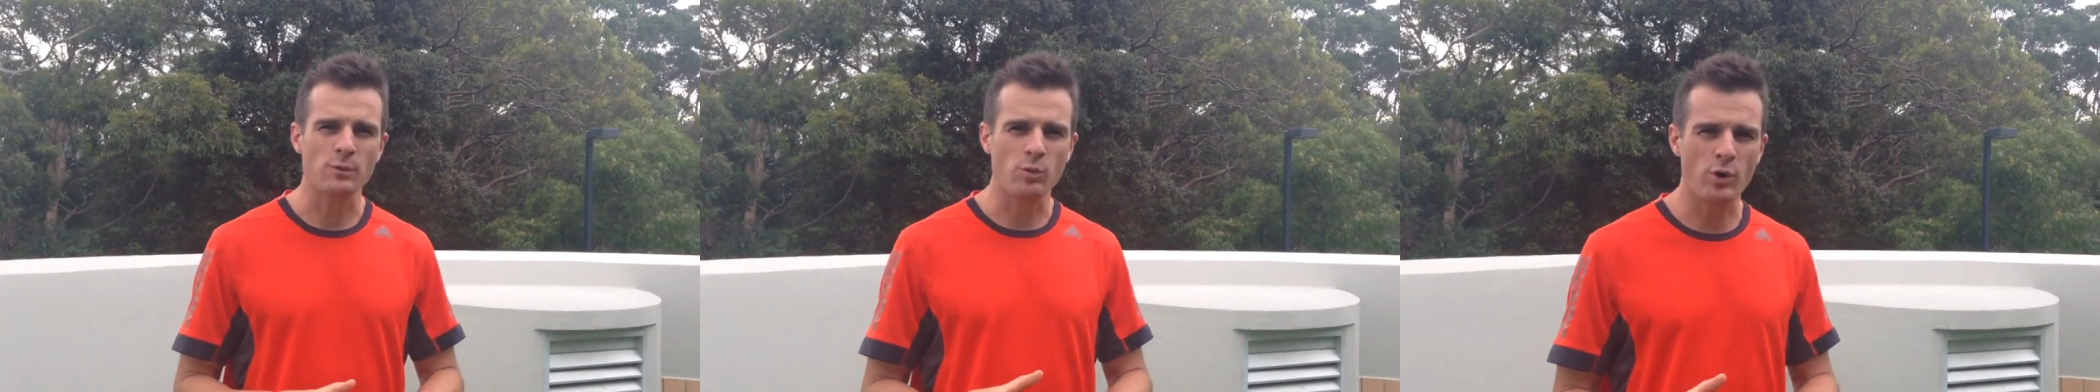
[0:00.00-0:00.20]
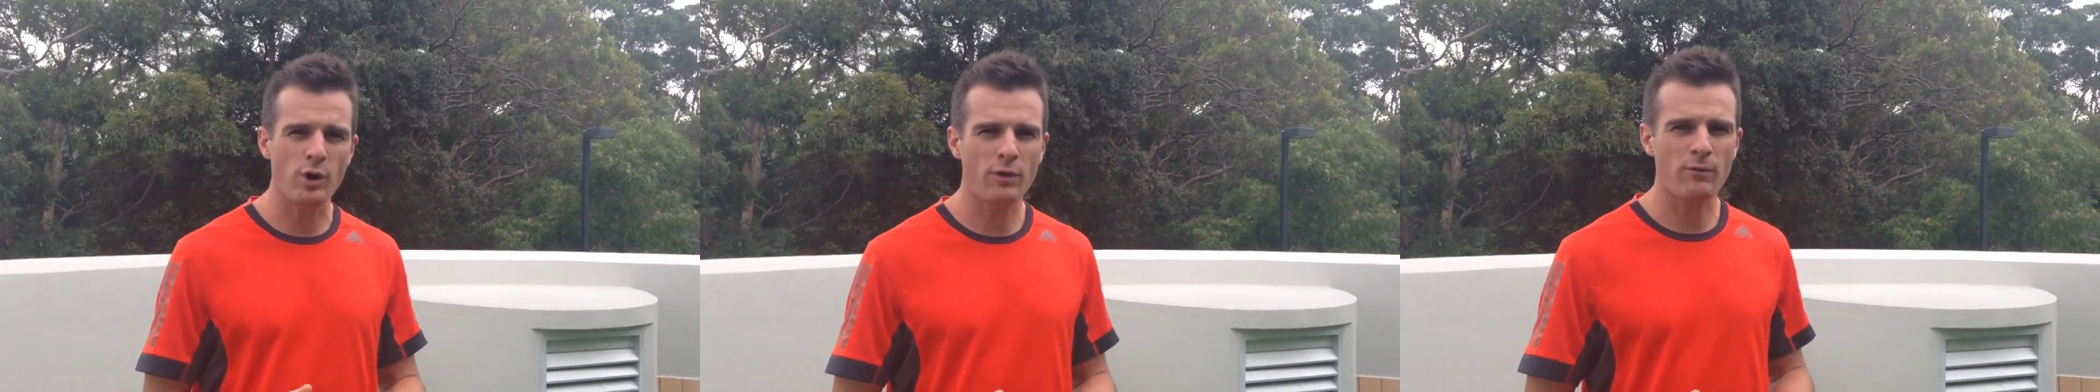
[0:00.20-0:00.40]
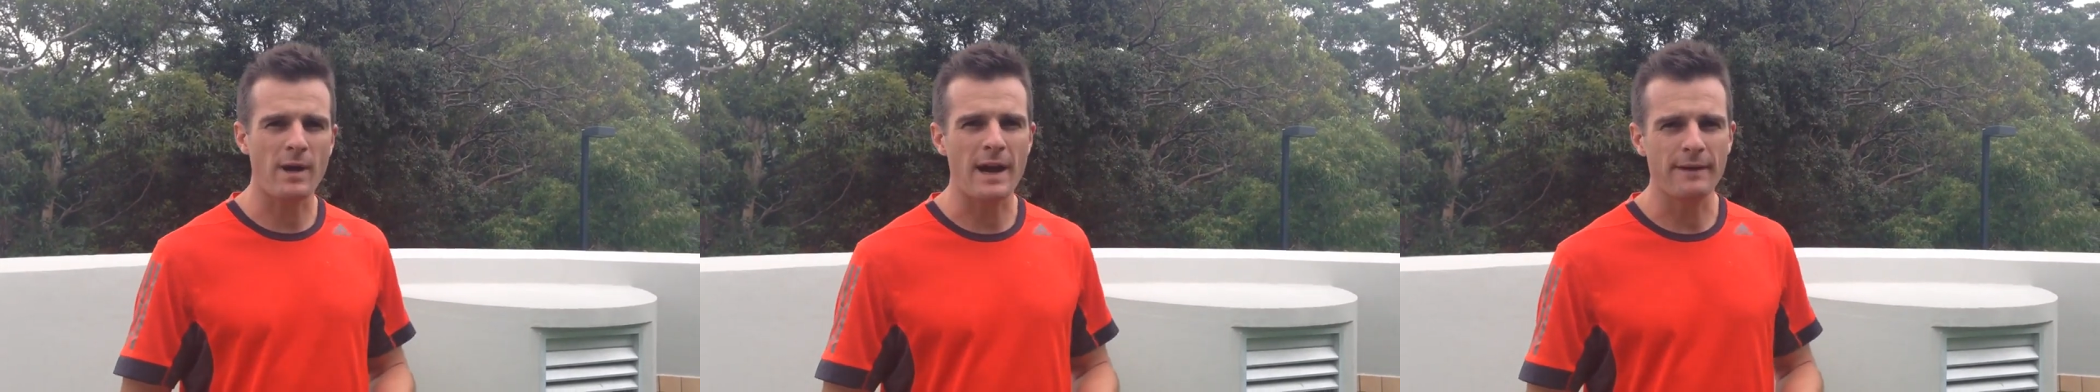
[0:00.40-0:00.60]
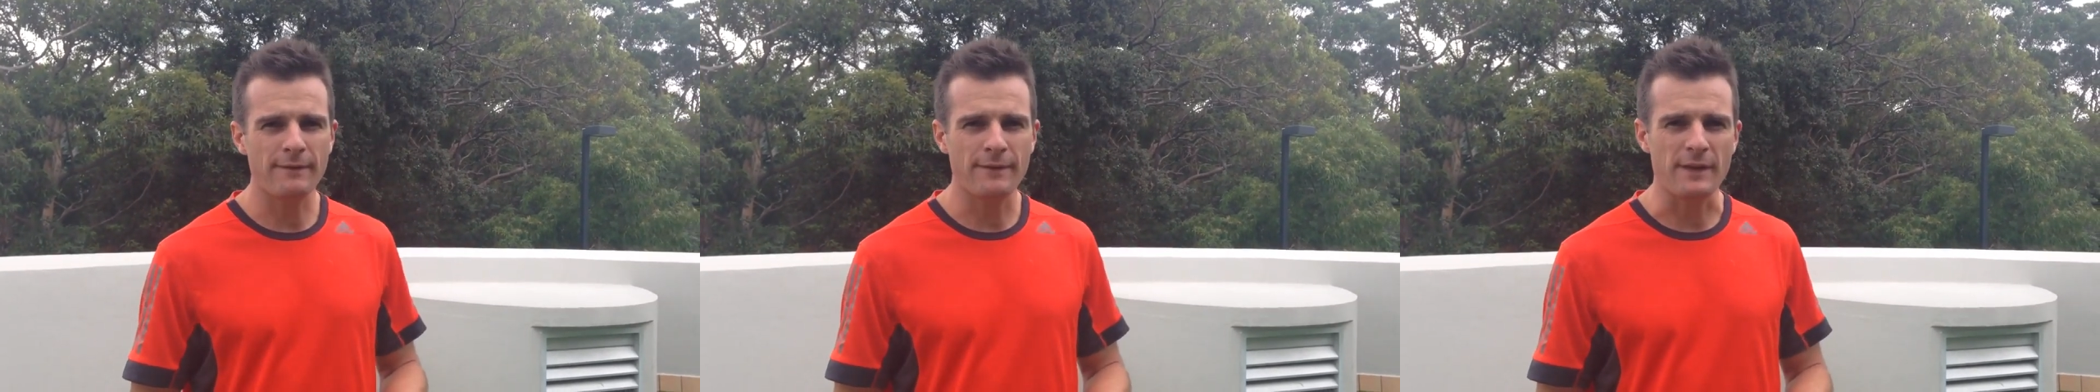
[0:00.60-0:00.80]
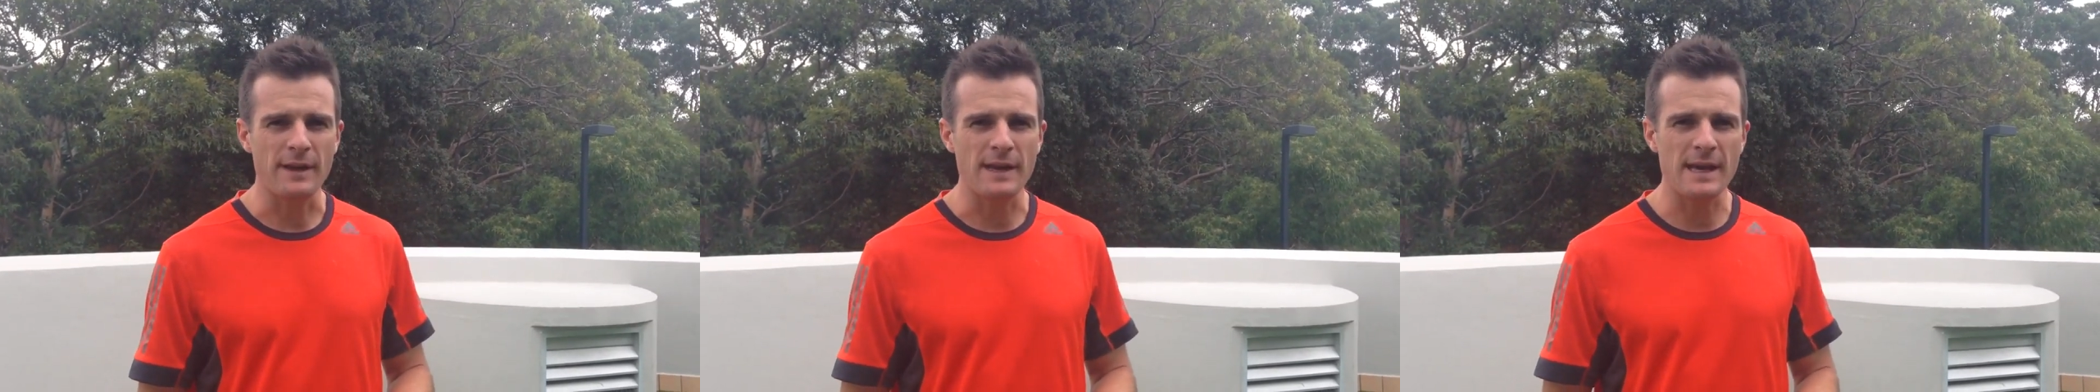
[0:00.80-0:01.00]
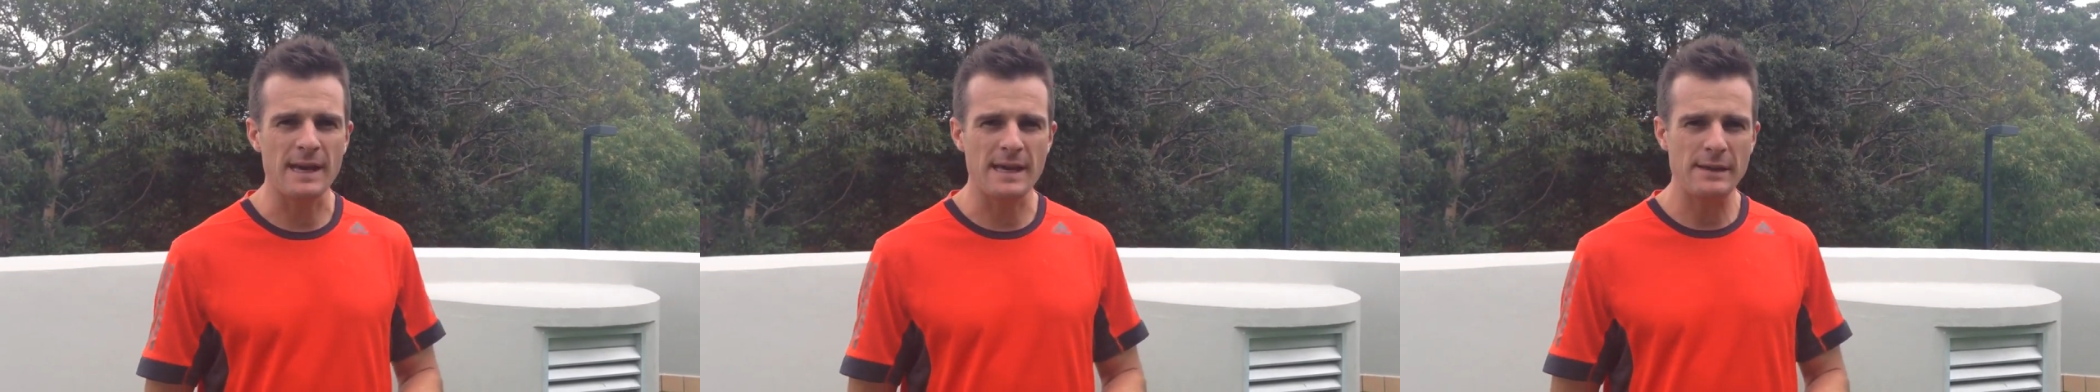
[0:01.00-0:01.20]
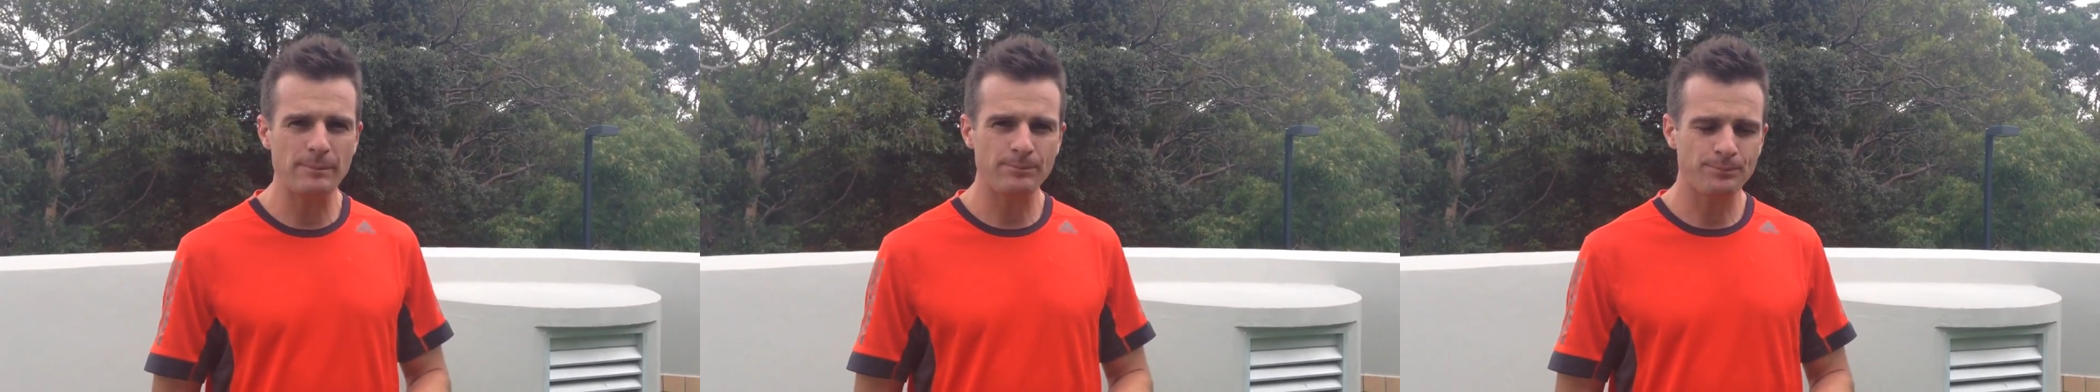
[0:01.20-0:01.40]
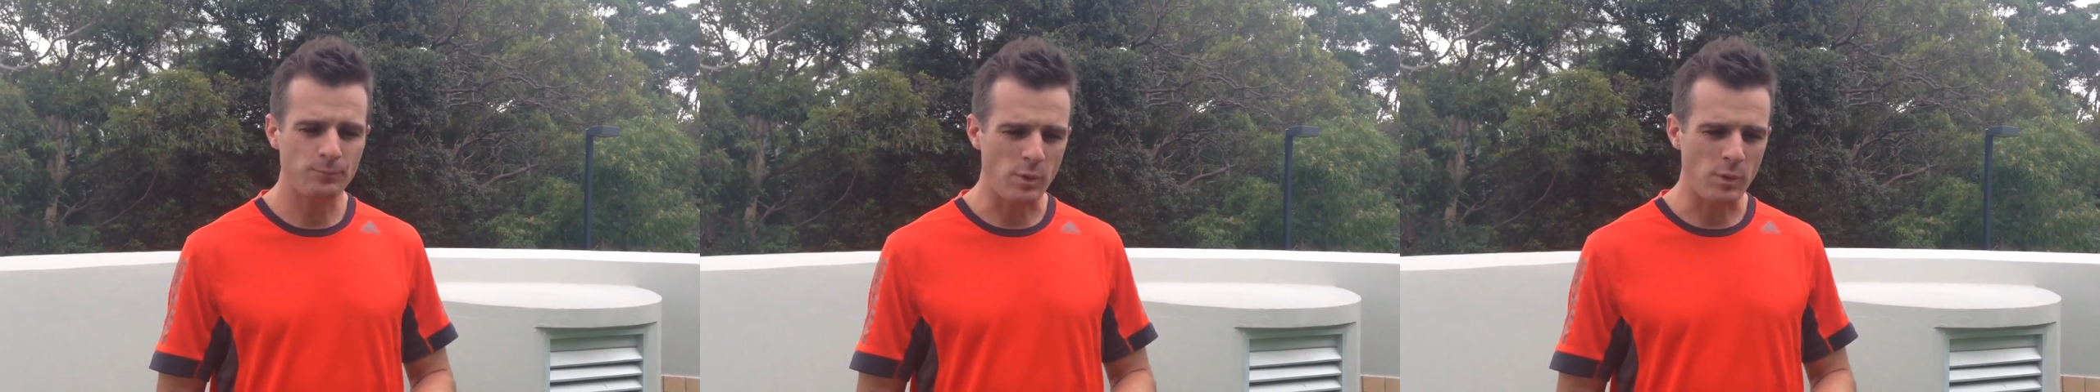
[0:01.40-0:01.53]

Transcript: the work rate for the knee